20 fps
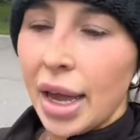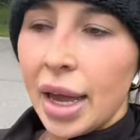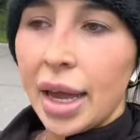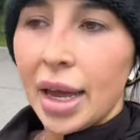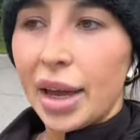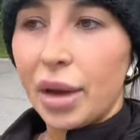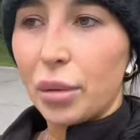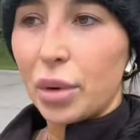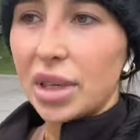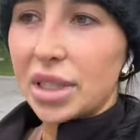
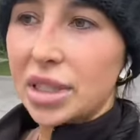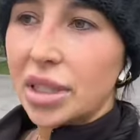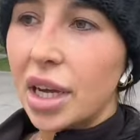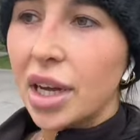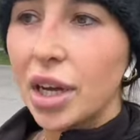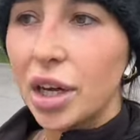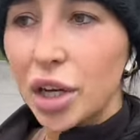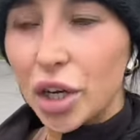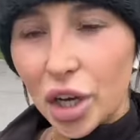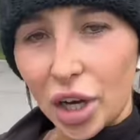it
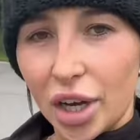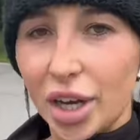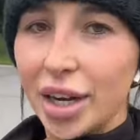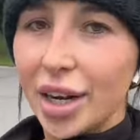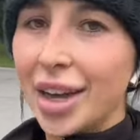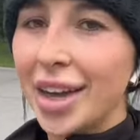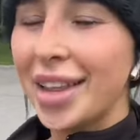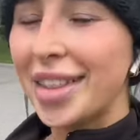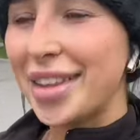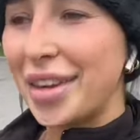was good.
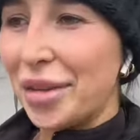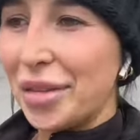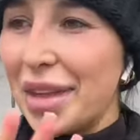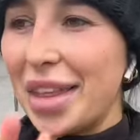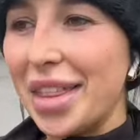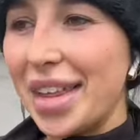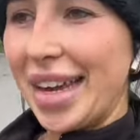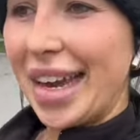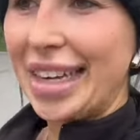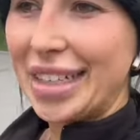The only
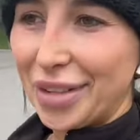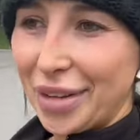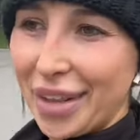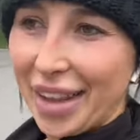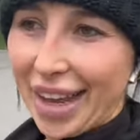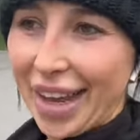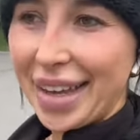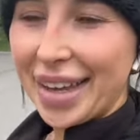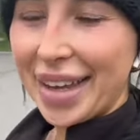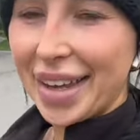thing I don't
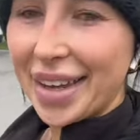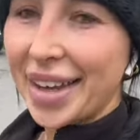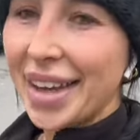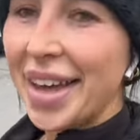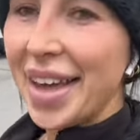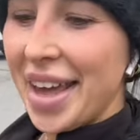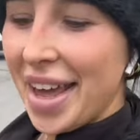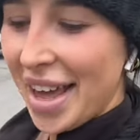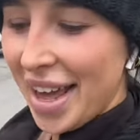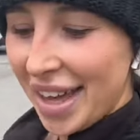like
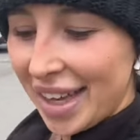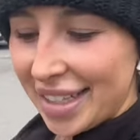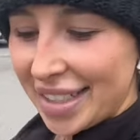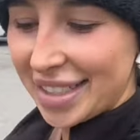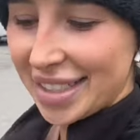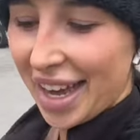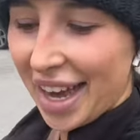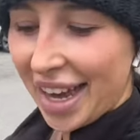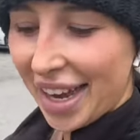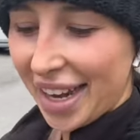is
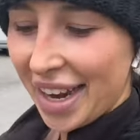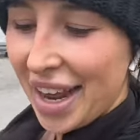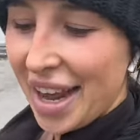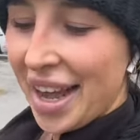that